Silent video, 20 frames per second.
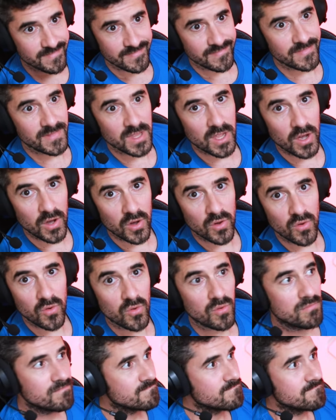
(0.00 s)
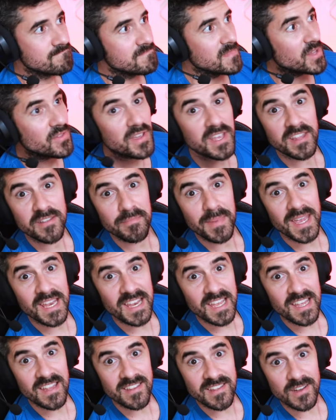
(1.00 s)
no nothing's made
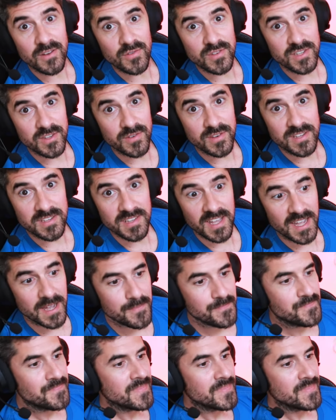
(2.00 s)
easier, so to say.